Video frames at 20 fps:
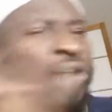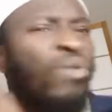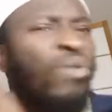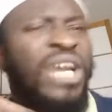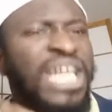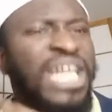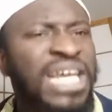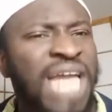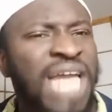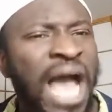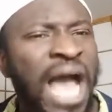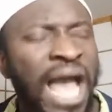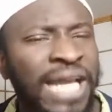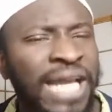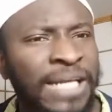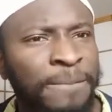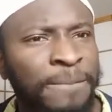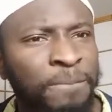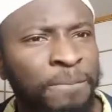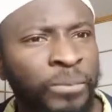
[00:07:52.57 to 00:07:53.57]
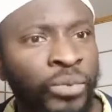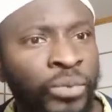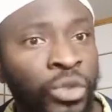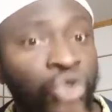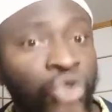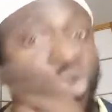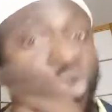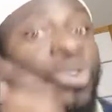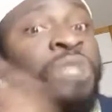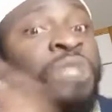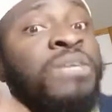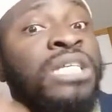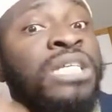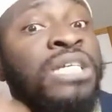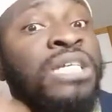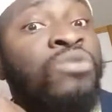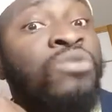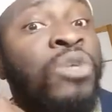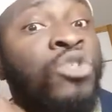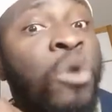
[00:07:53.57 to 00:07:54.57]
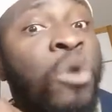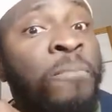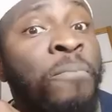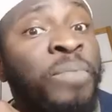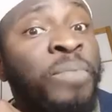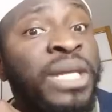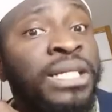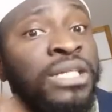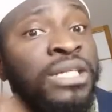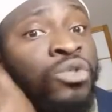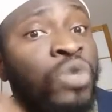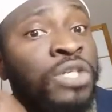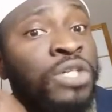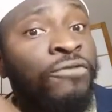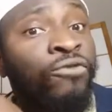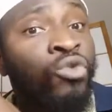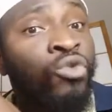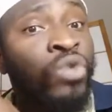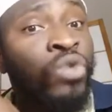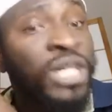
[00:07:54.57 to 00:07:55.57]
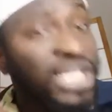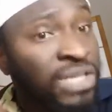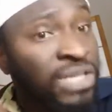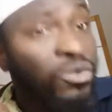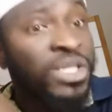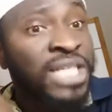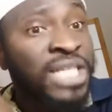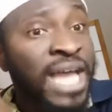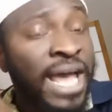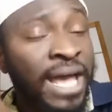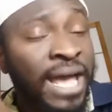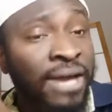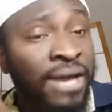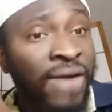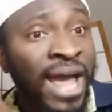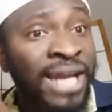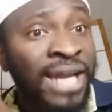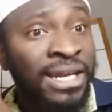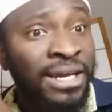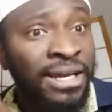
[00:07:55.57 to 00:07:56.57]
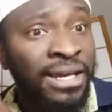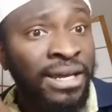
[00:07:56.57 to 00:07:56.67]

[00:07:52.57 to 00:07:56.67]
when he died. So which means it was complete, it was full, it was there, right?